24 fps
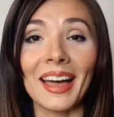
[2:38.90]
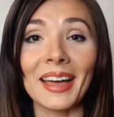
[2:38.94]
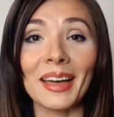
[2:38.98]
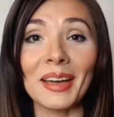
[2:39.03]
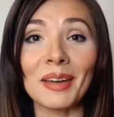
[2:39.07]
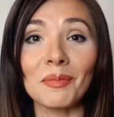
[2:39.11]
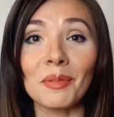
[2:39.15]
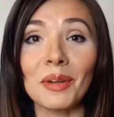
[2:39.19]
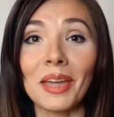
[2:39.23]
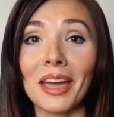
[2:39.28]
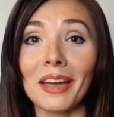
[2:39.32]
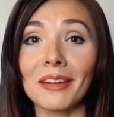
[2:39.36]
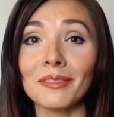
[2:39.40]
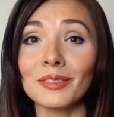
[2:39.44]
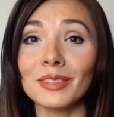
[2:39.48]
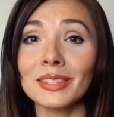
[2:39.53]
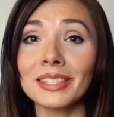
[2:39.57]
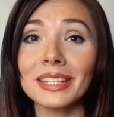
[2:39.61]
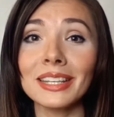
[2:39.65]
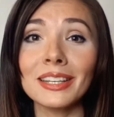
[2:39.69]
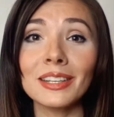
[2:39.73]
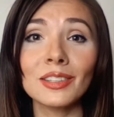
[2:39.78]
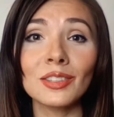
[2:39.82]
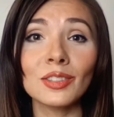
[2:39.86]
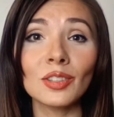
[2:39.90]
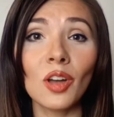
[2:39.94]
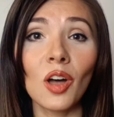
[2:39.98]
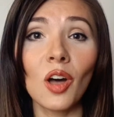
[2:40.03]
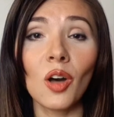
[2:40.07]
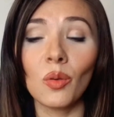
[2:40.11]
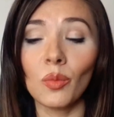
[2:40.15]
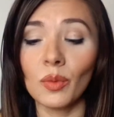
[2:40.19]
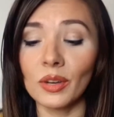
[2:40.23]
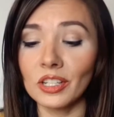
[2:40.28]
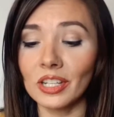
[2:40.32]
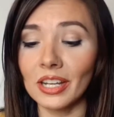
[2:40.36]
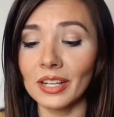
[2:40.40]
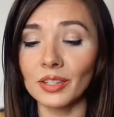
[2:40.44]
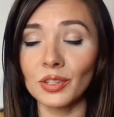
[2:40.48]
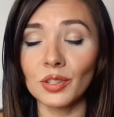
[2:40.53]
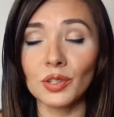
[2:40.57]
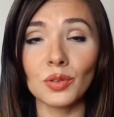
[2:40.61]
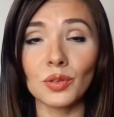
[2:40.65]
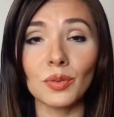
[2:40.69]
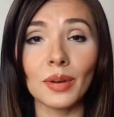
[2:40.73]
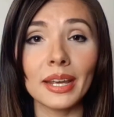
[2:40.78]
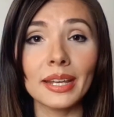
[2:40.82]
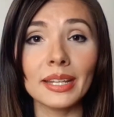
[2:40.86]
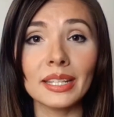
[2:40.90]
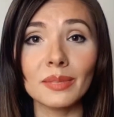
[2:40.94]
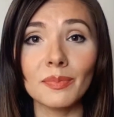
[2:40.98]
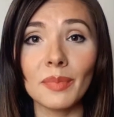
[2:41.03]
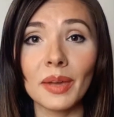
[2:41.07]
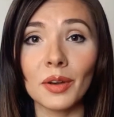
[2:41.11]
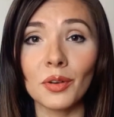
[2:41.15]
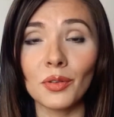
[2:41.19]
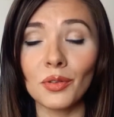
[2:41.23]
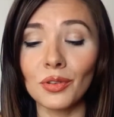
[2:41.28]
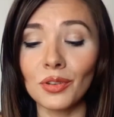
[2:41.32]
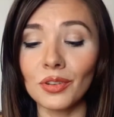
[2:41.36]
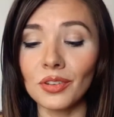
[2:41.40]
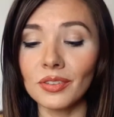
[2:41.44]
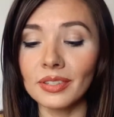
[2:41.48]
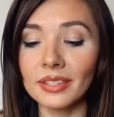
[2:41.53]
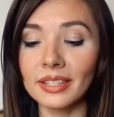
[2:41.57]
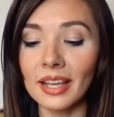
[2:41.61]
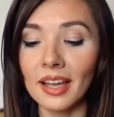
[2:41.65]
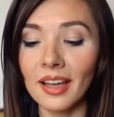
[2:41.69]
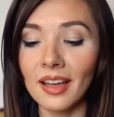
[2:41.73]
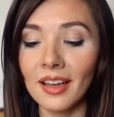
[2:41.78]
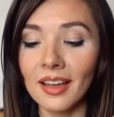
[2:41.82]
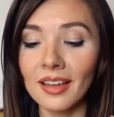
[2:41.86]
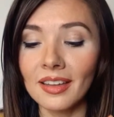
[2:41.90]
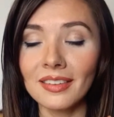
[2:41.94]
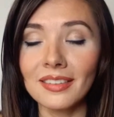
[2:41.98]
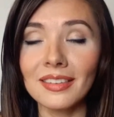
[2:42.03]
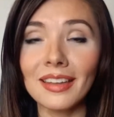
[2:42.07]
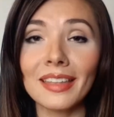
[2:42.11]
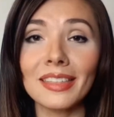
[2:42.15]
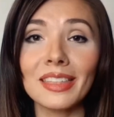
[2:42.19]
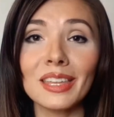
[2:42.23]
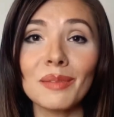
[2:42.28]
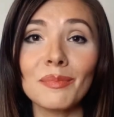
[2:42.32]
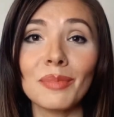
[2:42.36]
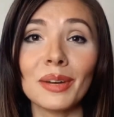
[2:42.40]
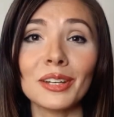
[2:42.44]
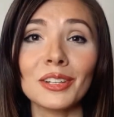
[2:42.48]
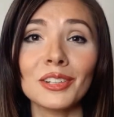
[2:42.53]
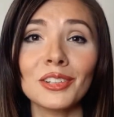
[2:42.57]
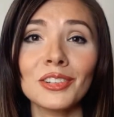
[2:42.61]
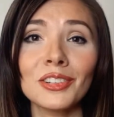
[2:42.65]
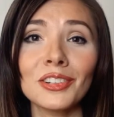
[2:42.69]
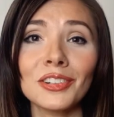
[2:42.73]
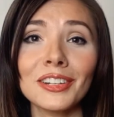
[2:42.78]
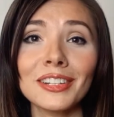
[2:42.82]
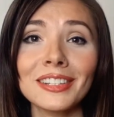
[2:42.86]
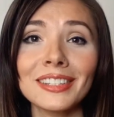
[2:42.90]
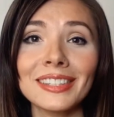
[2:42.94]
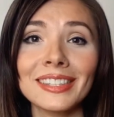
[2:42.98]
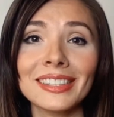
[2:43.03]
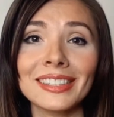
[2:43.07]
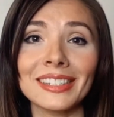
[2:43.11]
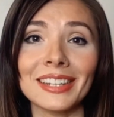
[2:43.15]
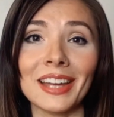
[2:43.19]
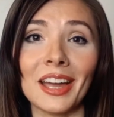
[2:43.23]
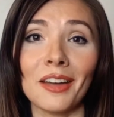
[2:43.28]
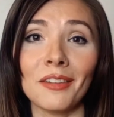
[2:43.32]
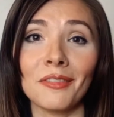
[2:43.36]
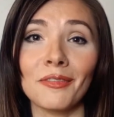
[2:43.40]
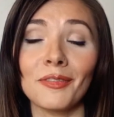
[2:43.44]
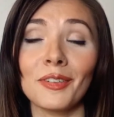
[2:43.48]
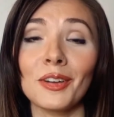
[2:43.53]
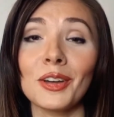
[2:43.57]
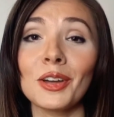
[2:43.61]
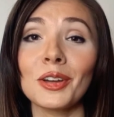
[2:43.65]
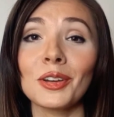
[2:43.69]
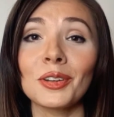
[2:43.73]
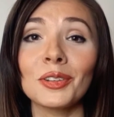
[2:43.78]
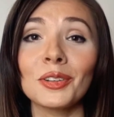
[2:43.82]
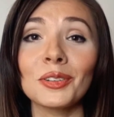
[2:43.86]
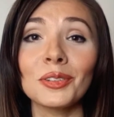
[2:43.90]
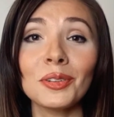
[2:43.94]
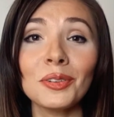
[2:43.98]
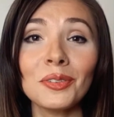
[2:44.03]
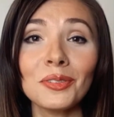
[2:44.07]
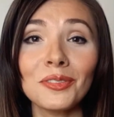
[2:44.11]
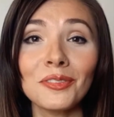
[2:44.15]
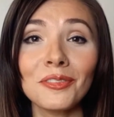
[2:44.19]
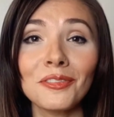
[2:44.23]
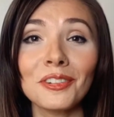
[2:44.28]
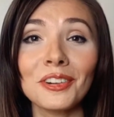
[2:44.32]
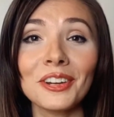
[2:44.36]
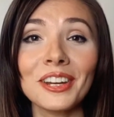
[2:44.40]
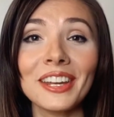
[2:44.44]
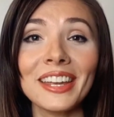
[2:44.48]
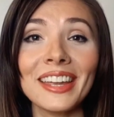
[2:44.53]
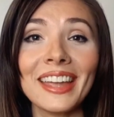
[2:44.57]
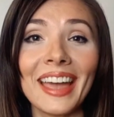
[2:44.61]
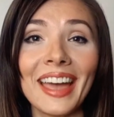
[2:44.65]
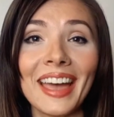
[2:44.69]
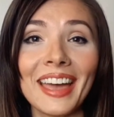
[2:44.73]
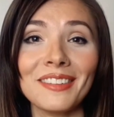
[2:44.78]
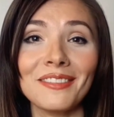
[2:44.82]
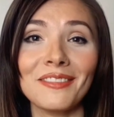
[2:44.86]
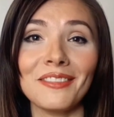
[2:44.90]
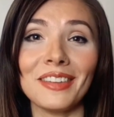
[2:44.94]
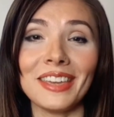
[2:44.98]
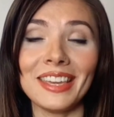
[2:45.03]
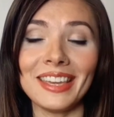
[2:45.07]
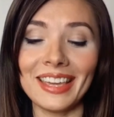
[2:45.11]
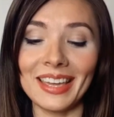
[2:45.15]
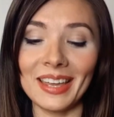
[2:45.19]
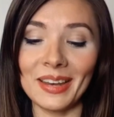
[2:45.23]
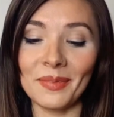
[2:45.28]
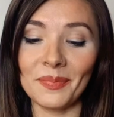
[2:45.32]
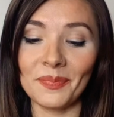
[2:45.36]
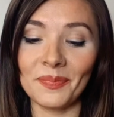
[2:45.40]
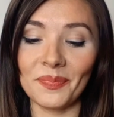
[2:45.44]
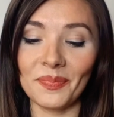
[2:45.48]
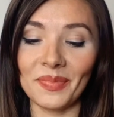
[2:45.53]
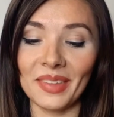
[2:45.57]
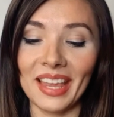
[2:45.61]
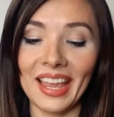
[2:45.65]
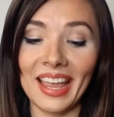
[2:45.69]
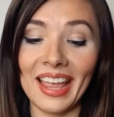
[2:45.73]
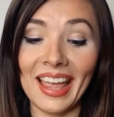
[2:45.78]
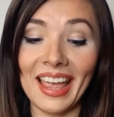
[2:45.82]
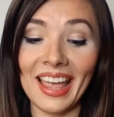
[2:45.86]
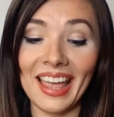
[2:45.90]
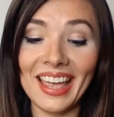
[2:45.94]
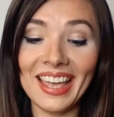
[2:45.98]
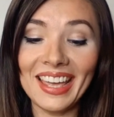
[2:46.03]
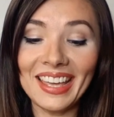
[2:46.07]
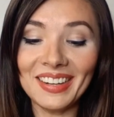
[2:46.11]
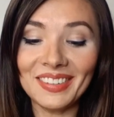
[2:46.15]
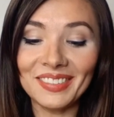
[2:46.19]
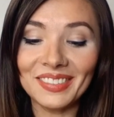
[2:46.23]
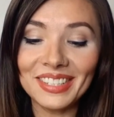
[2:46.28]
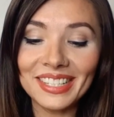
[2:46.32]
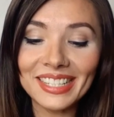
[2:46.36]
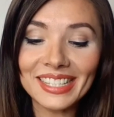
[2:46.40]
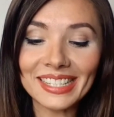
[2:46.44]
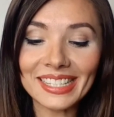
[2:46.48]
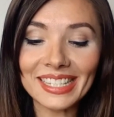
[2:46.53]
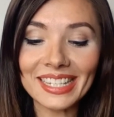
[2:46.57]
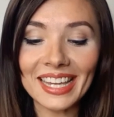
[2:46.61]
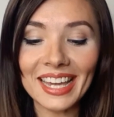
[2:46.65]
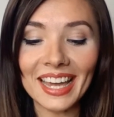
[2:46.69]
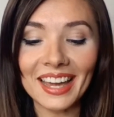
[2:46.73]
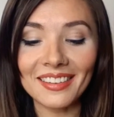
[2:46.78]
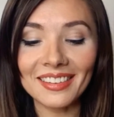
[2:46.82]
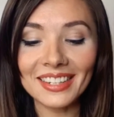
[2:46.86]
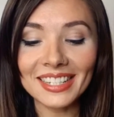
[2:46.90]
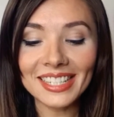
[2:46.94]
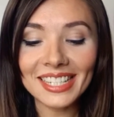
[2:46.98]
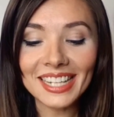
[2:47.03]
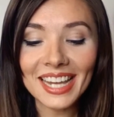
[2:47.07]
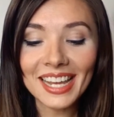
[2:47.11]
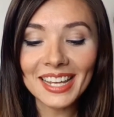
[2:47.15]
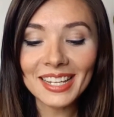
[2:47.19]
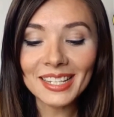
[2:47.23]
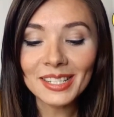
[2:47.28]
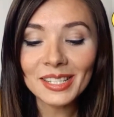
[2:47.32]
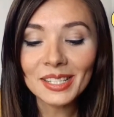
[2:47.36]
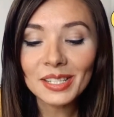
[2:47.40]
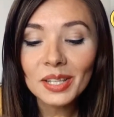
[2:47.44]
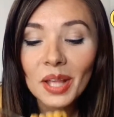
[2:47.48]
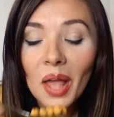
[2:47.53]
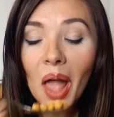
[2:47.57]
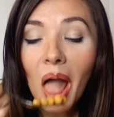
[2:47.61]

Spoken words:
We have sea salt, which has trace minerals, nothing but good stuff, gluten-free and vegan. And we'll see how it tastes.